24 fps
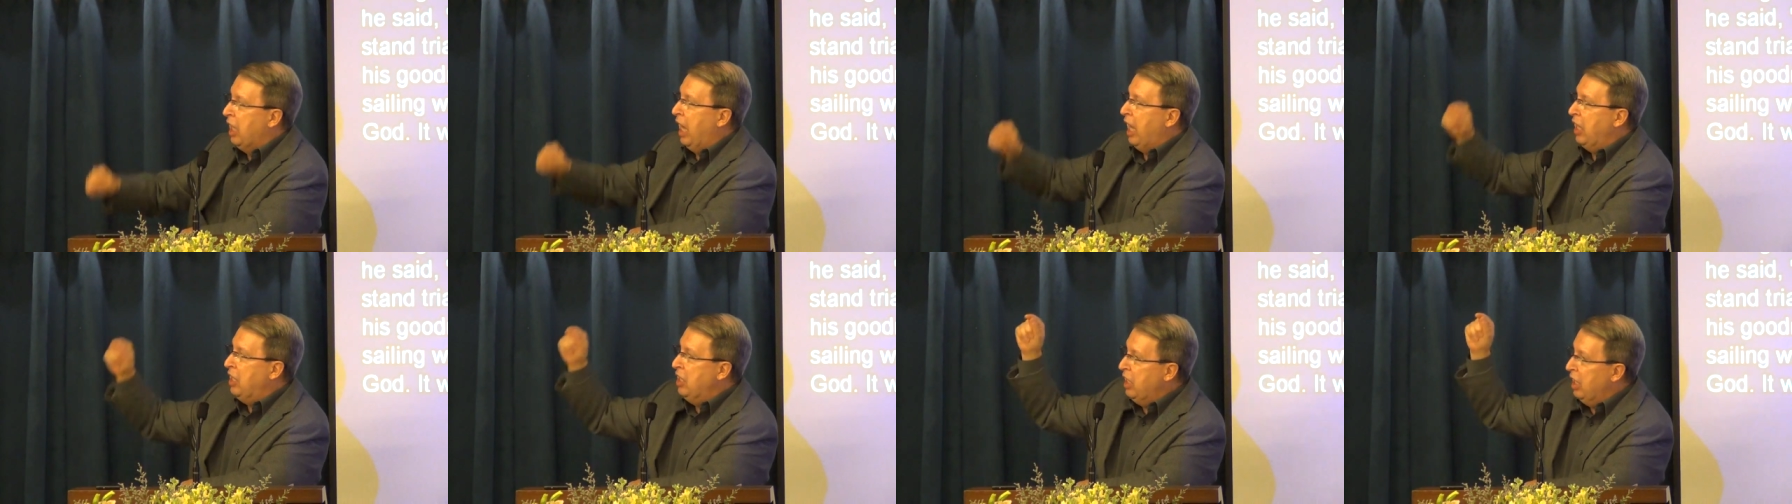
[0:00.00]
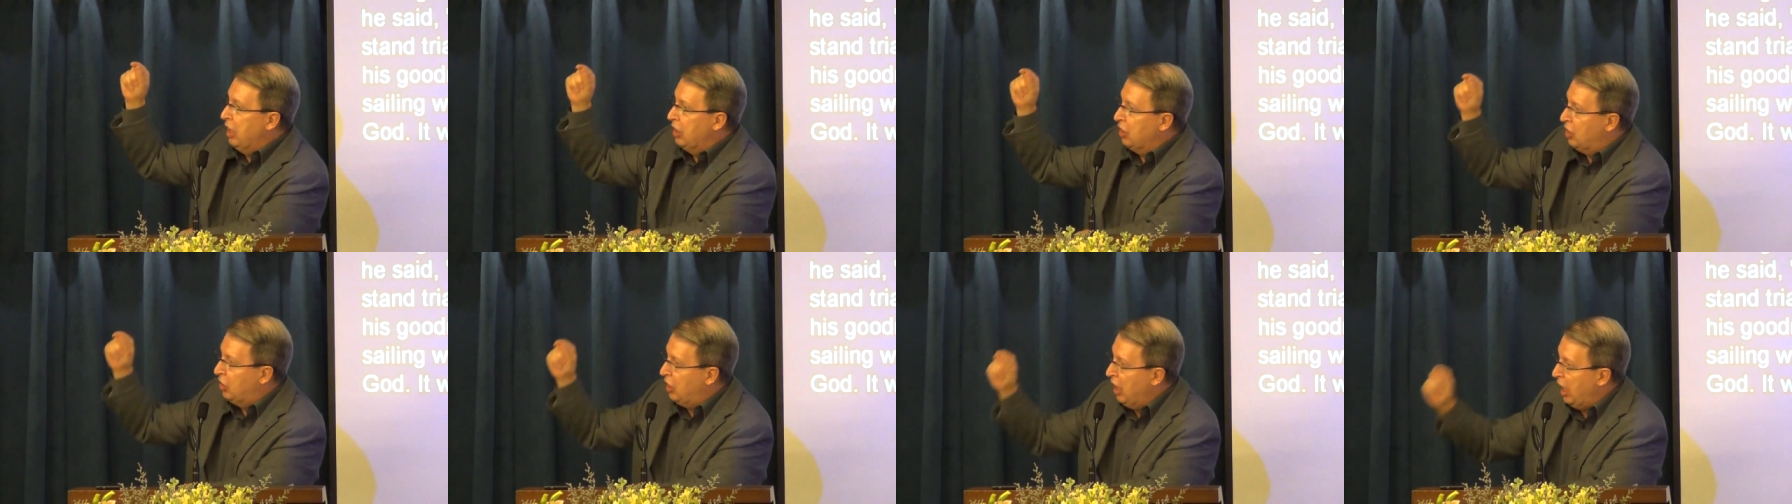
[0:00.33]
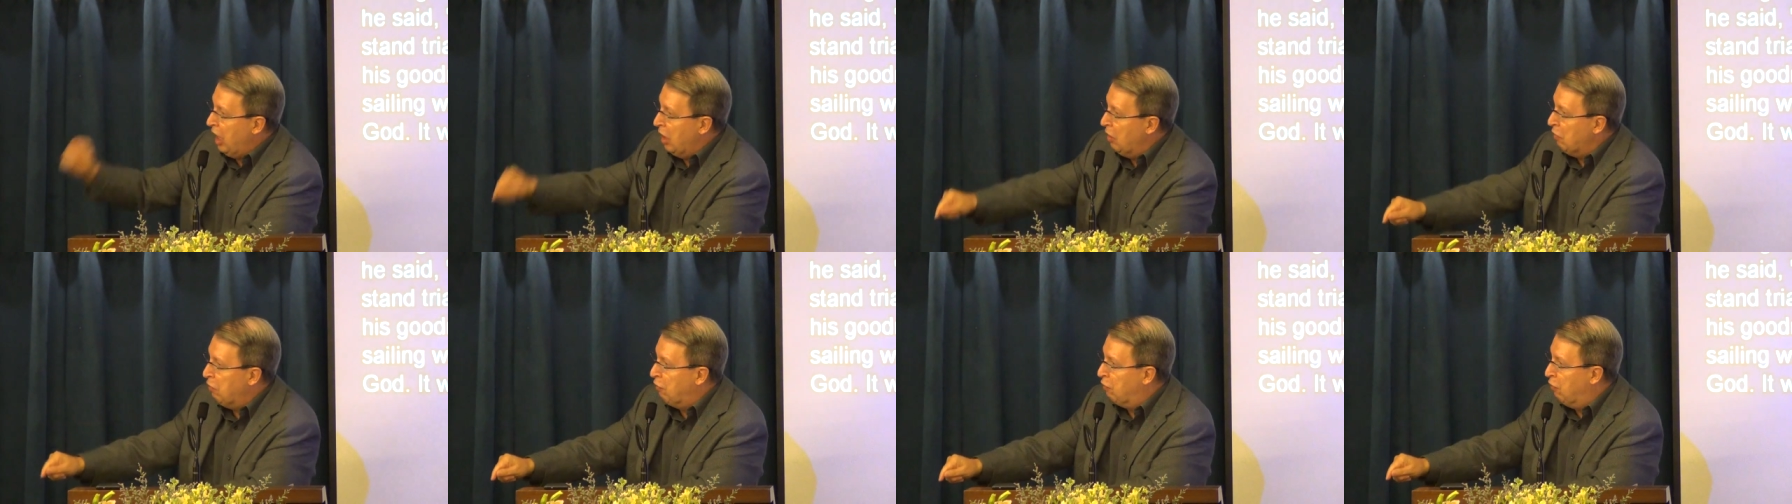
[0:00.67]
and he is
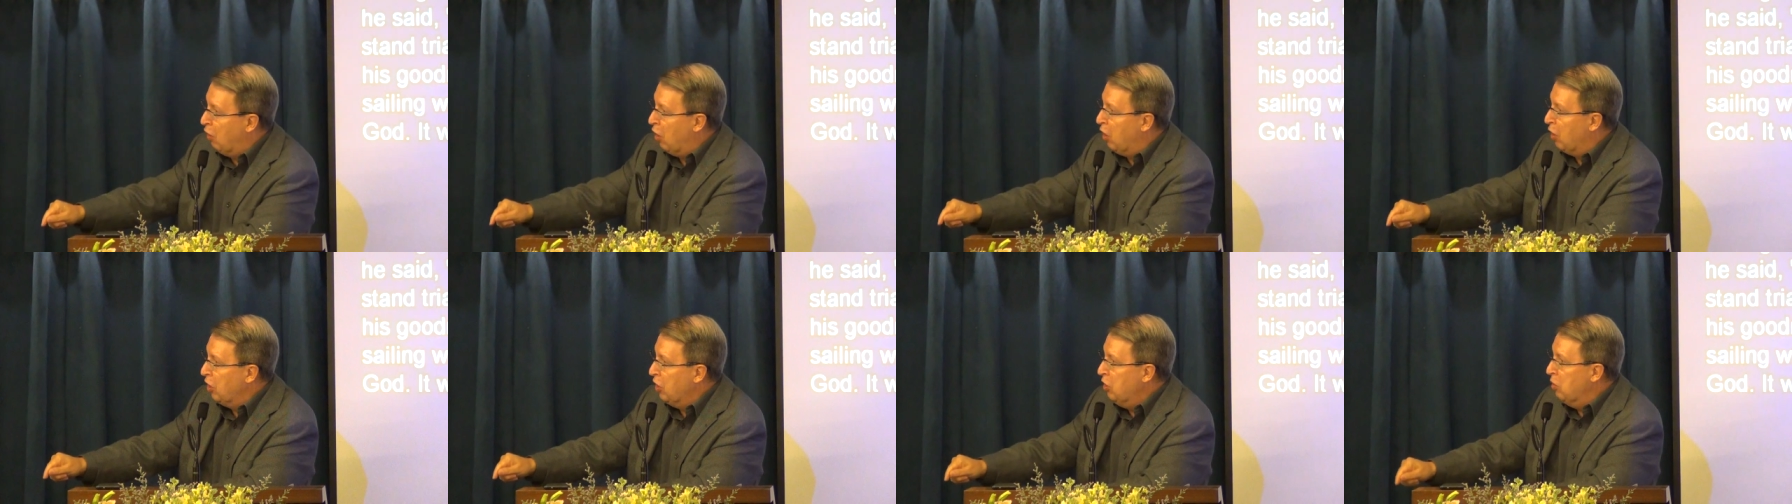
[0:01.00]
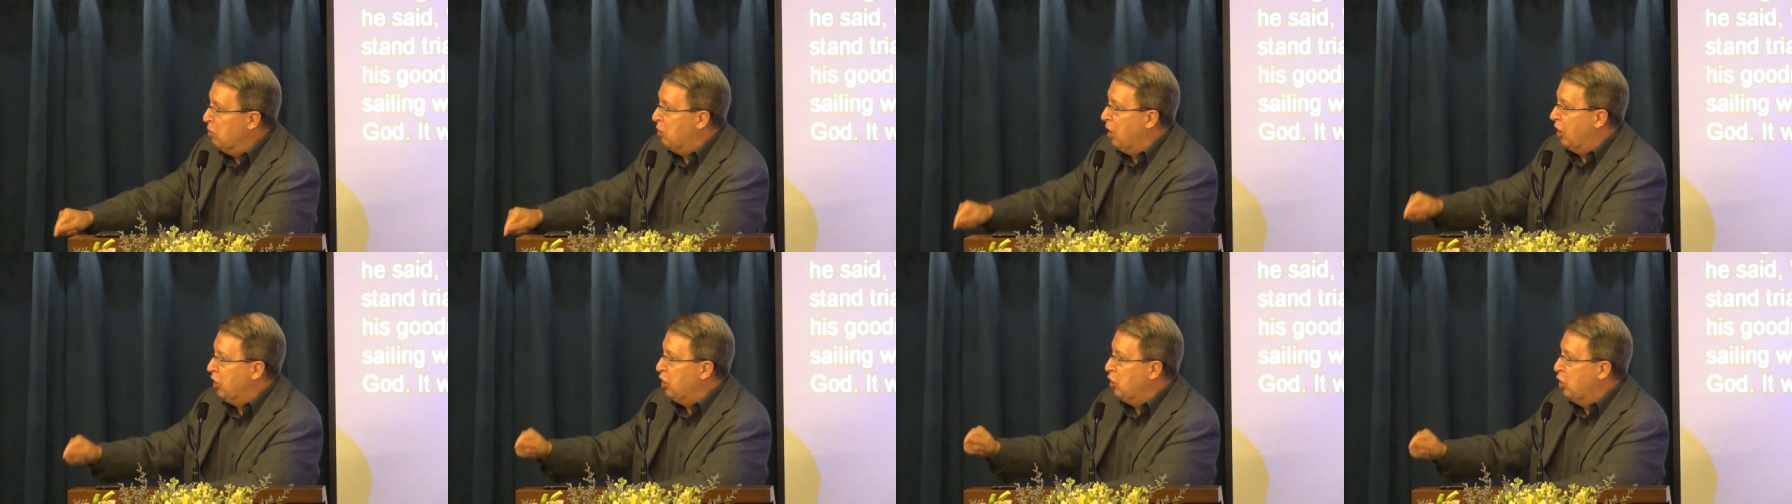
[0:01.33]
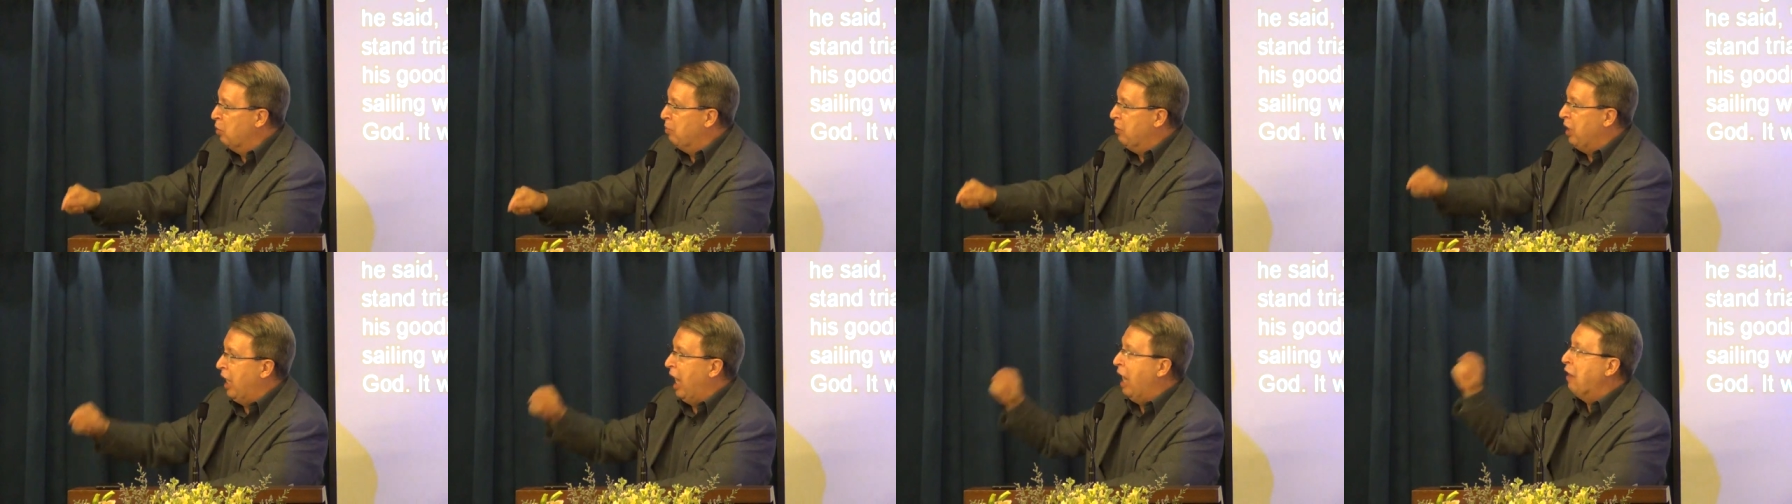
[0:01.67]
there for you on
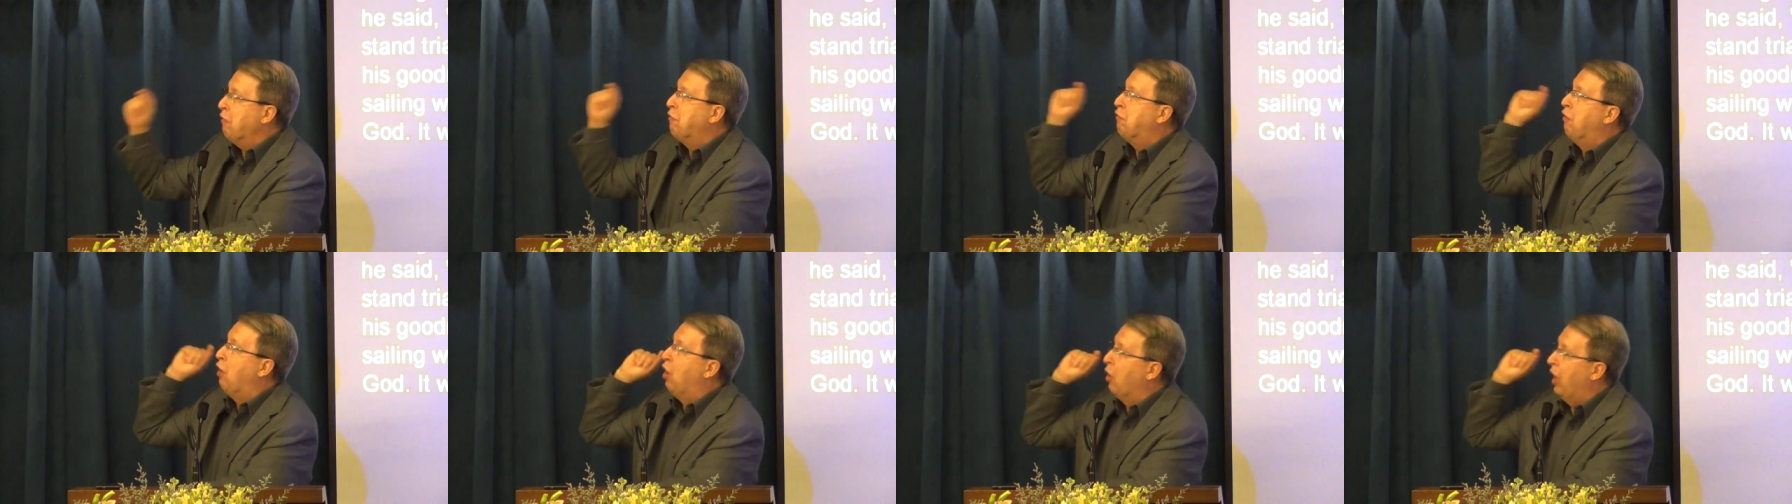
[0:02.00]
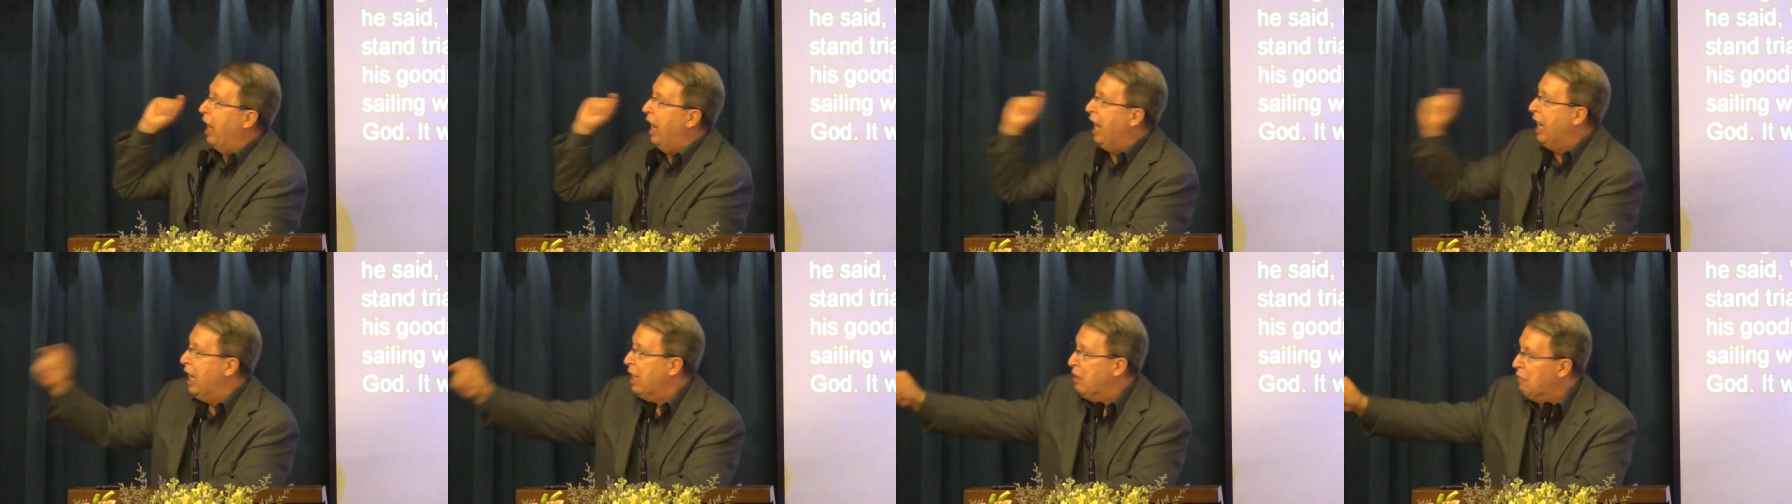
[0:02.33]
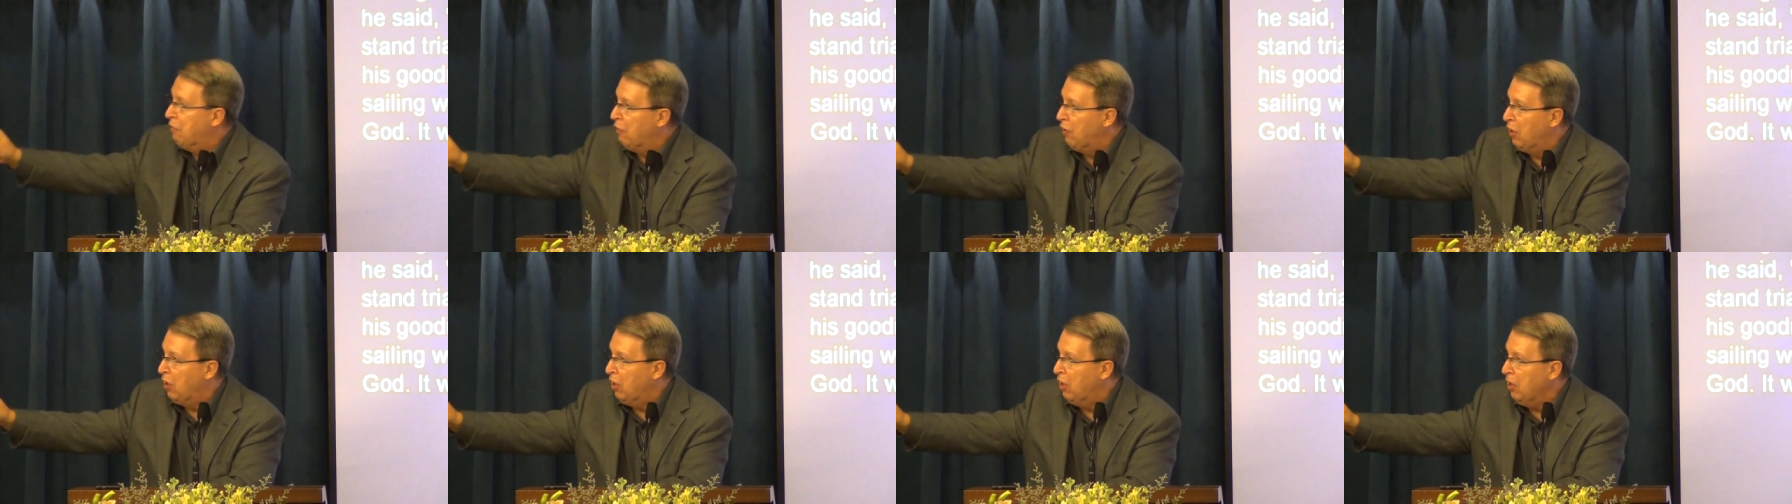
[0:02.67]
your behalf
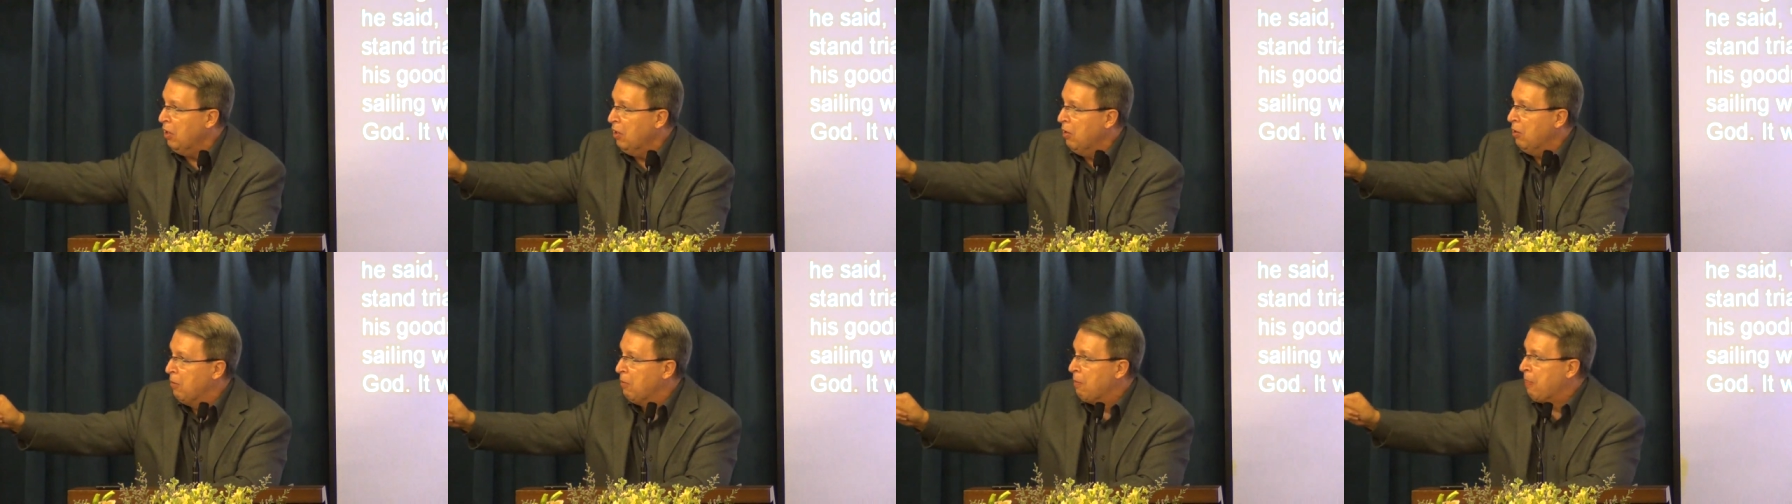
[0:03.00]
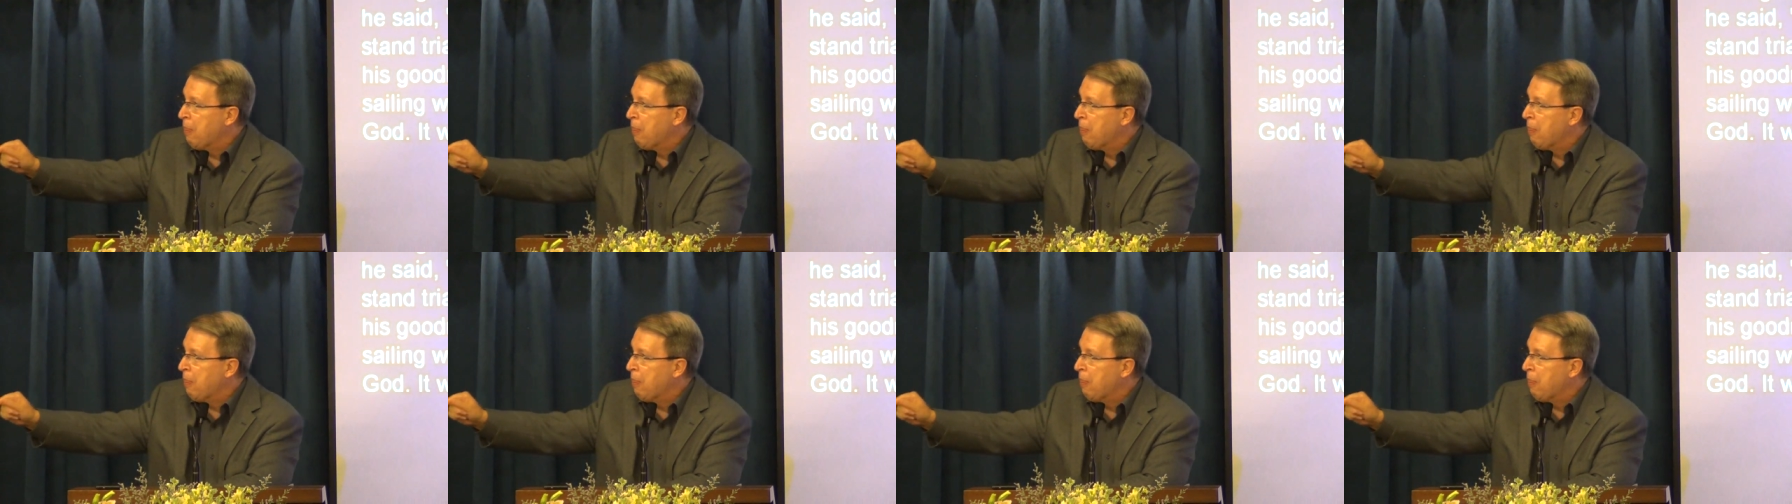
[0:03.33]
forever,